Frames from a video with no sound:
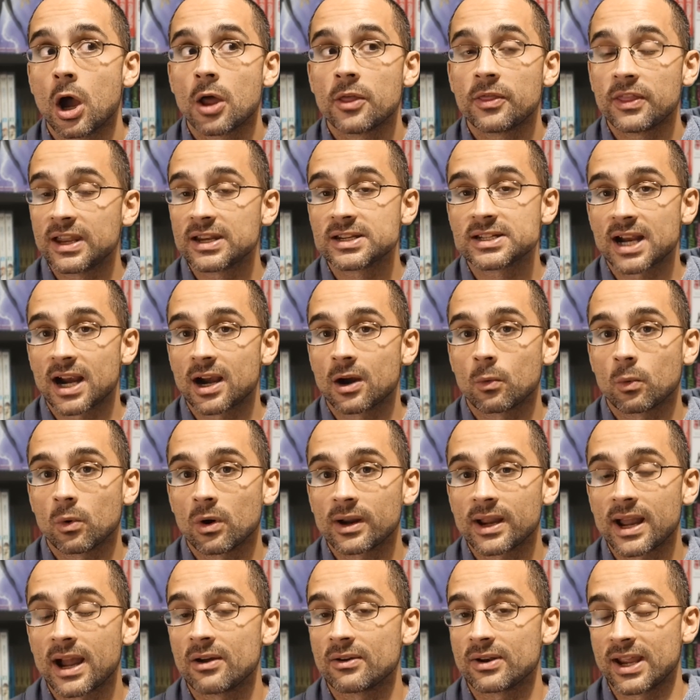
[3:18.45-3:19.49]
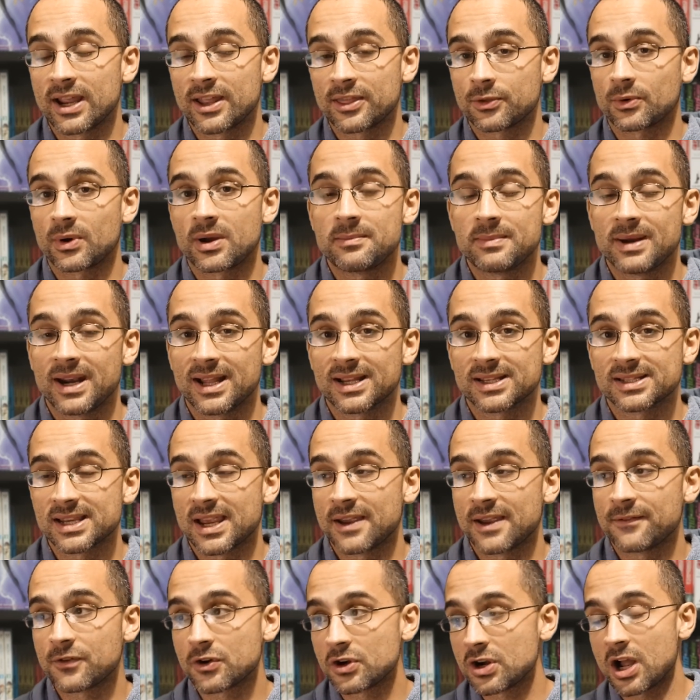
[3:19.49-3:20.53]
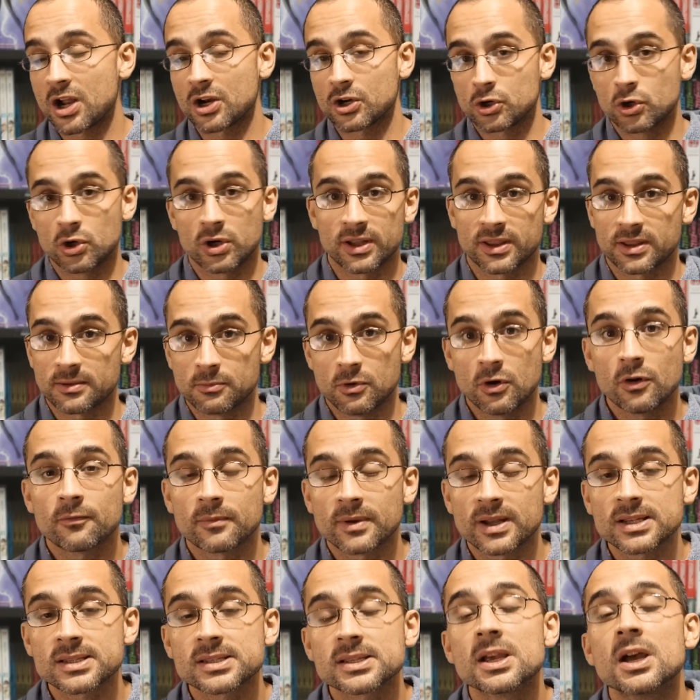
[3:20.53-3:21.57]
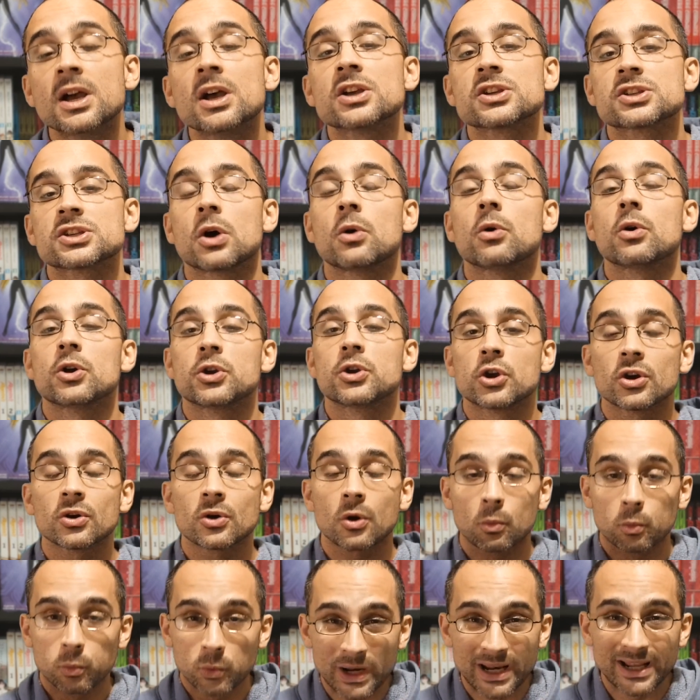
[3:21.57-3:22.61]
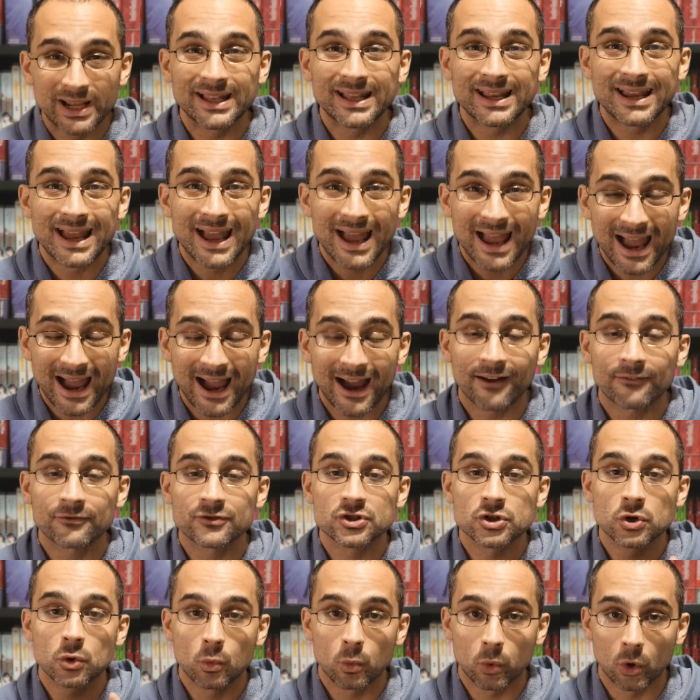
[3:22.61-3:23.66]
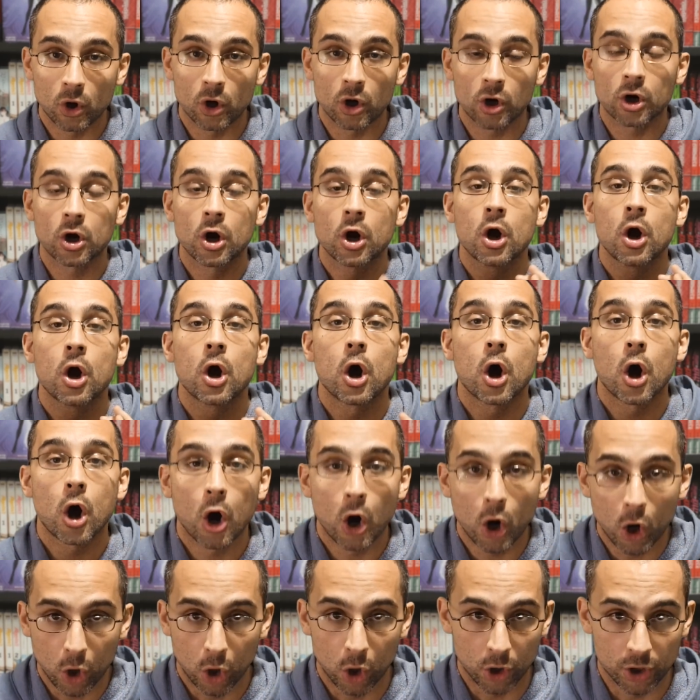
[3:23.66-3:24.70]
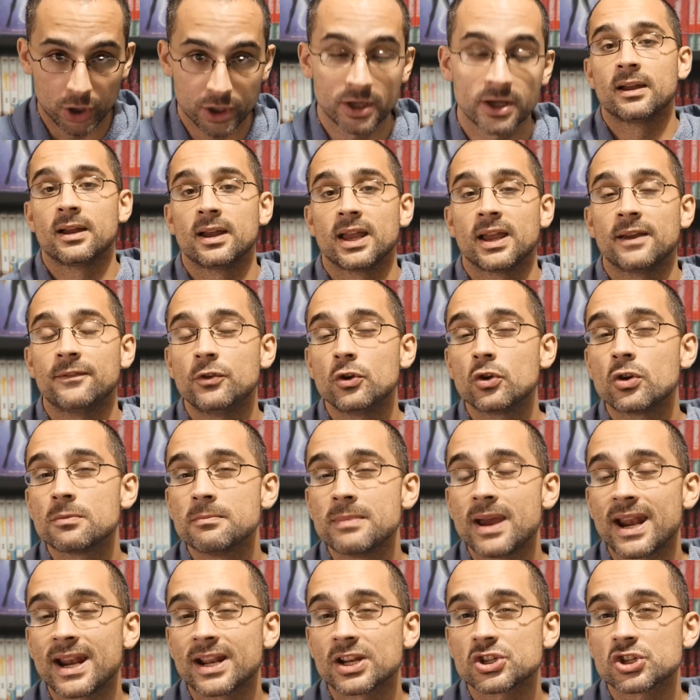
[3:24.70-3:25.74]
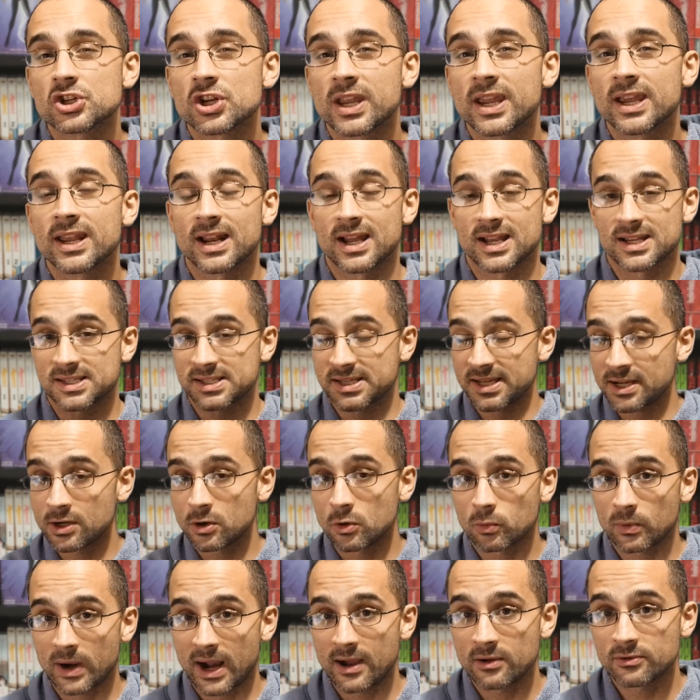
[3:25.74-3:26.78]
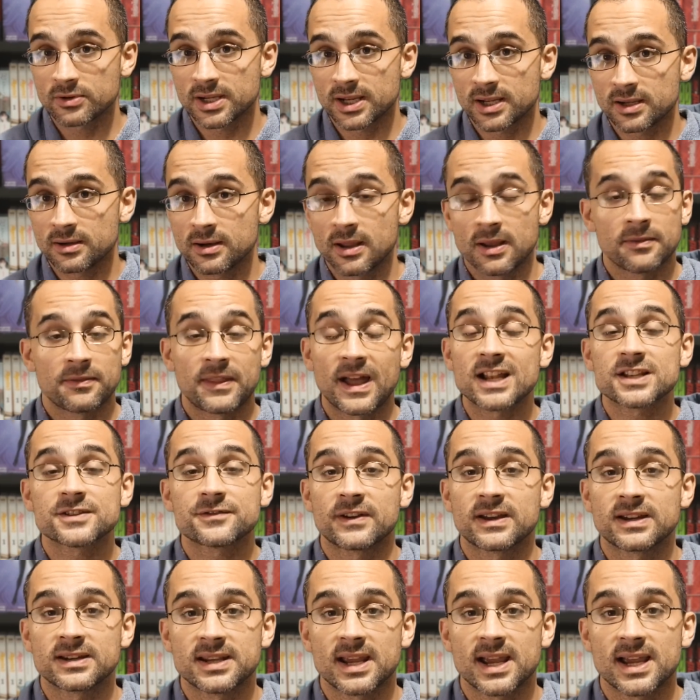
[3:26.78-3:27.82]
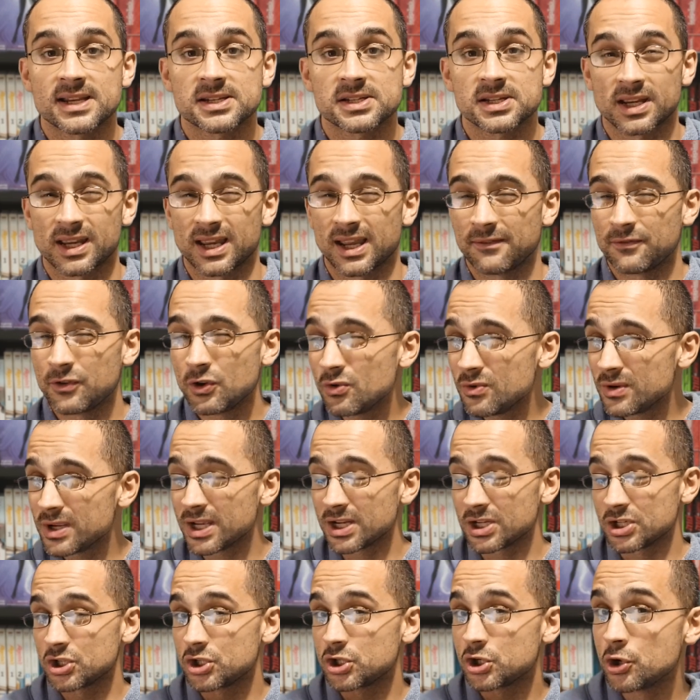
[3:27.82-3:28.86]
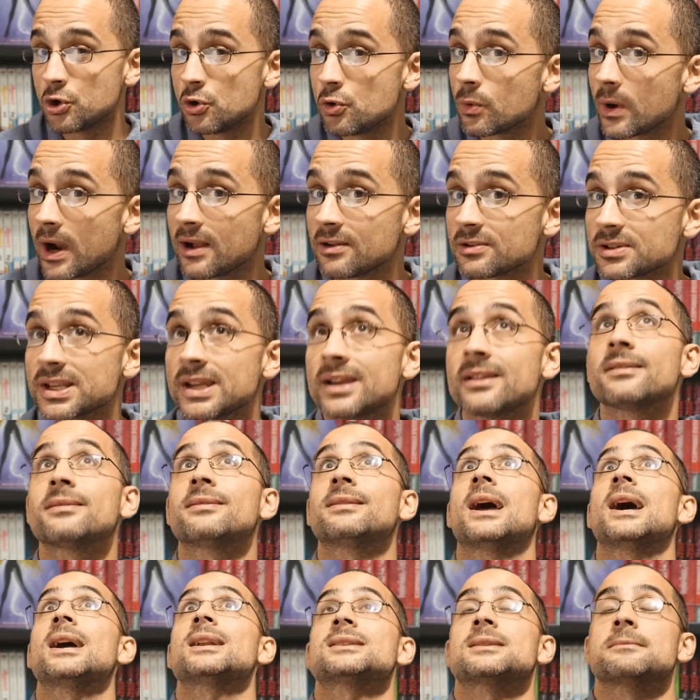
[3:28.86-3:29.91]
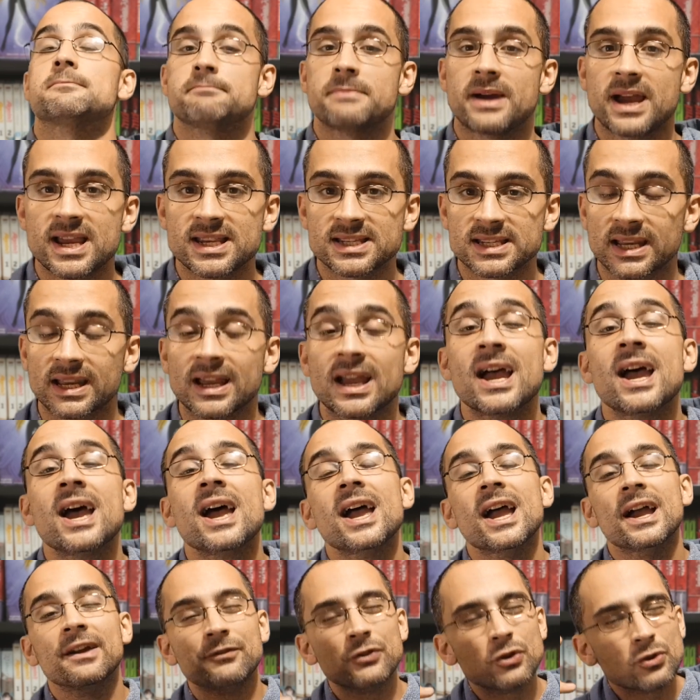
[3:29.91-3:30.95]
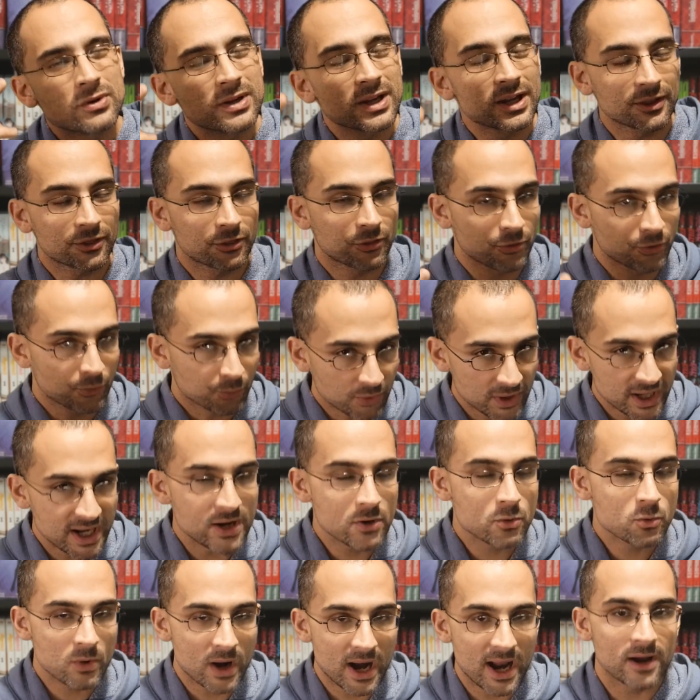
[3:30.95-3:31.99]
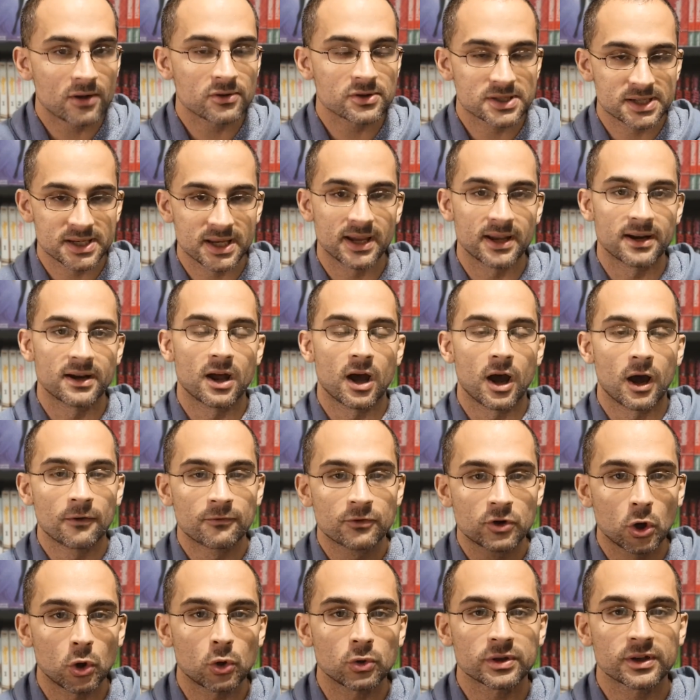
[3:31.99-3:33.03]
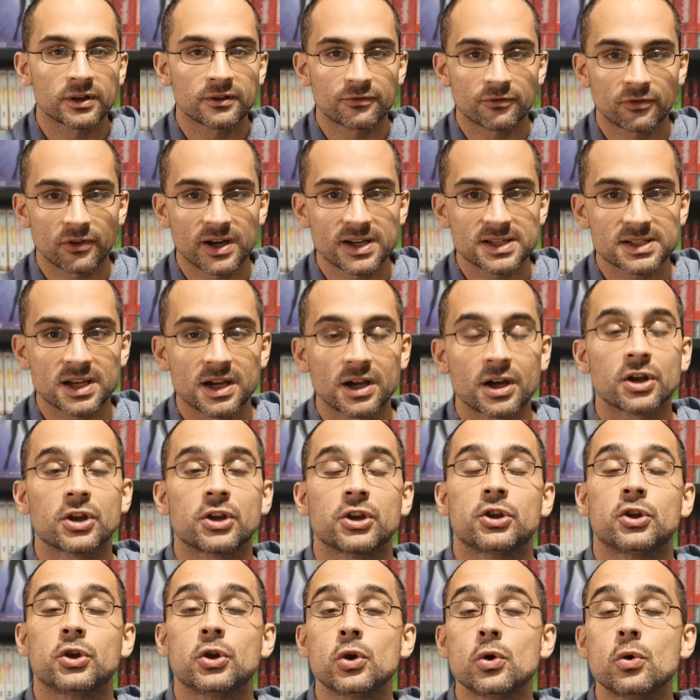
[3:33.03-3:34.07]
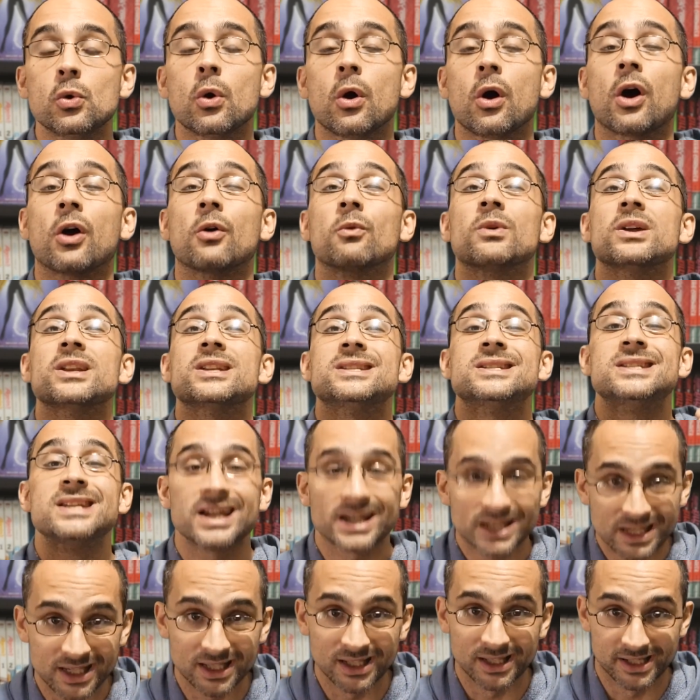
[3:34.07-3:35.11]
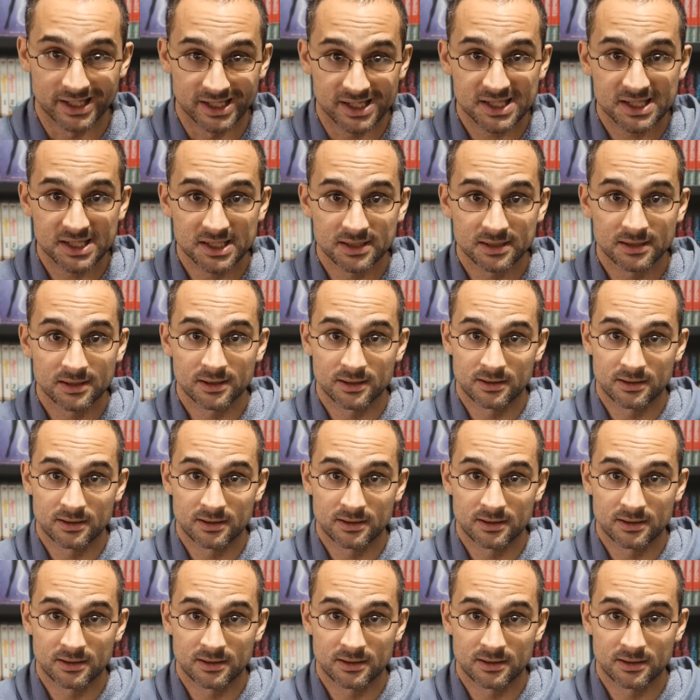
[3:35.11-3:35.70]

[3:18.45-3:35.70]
the entire workout in three minutes if you're not good at the movements. So you're gonna really have to work hard. If you can manage to get a single round in, that's fantastic. If you can get two rounds in, that's amazing. If you can get three rounds in of Golden Frieza, you are ridiculous.